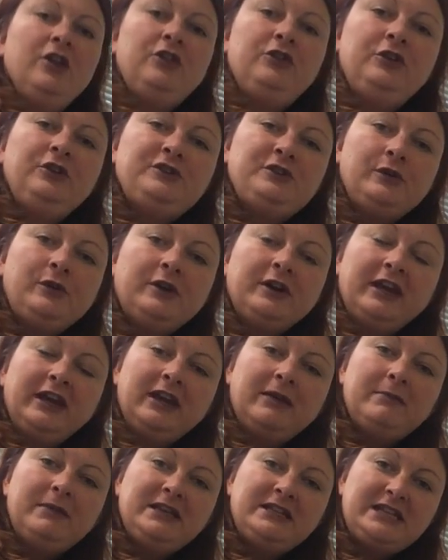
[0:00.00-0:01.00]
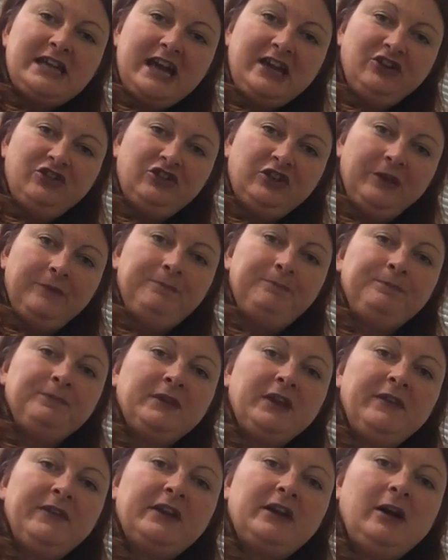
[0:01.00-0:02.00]
Through talking and mediation,
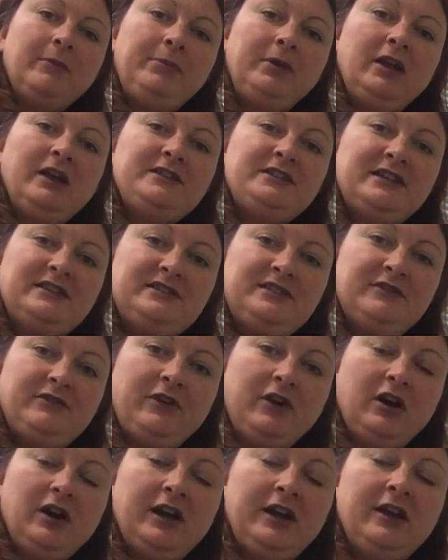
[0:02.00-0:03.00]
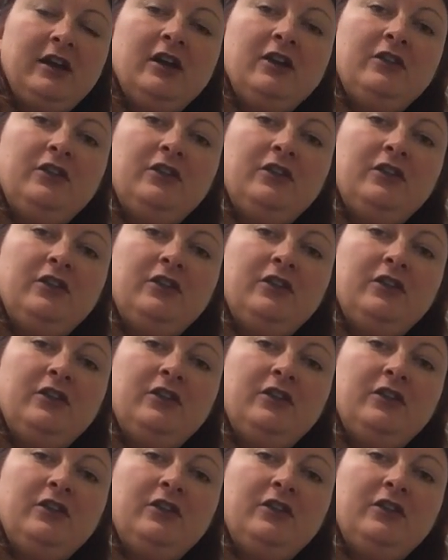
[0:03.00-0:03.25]
the couple identify